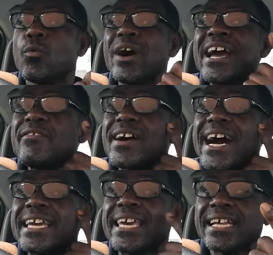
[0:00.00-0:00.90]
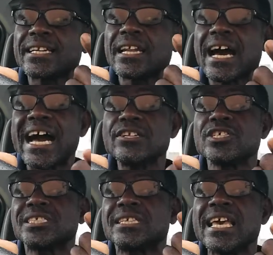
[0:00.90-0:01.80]
Whatever I get, I
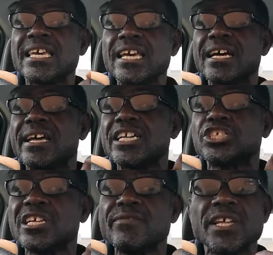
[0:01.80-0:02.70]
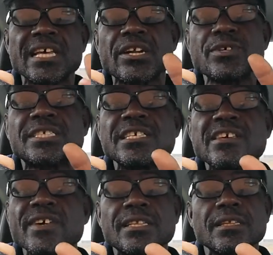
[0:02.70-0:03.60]
just take it and achieve it and
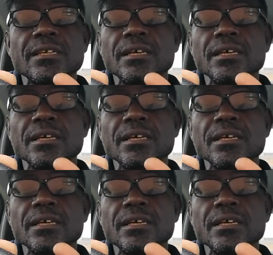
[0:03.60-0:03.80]
receive it.